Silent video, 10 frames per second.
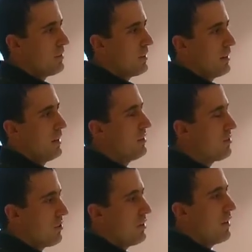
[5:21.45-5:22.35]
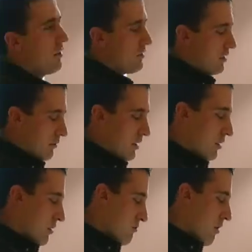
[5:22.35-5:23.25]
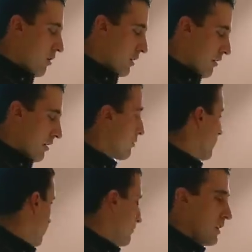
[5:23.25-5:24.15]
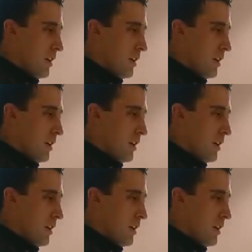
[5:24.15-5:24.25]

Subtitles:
And in certain areas, there's been a control area, we've